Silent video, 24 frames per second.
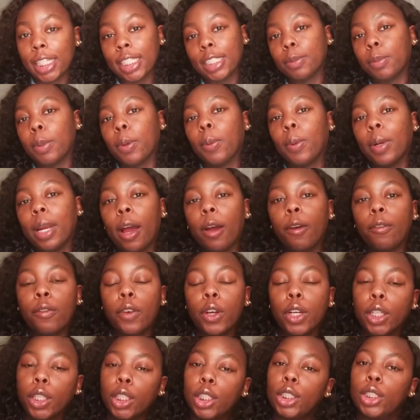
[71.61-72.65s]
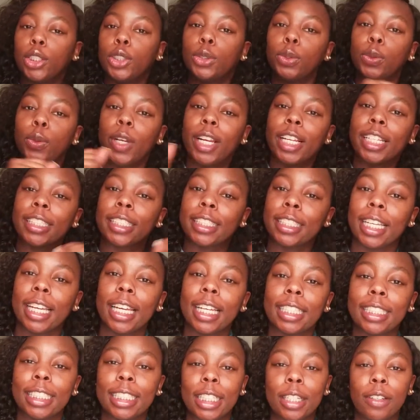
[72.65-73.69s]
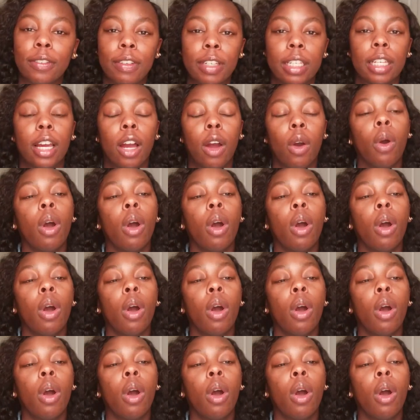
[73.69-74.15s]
But without further ado, let's get into the video.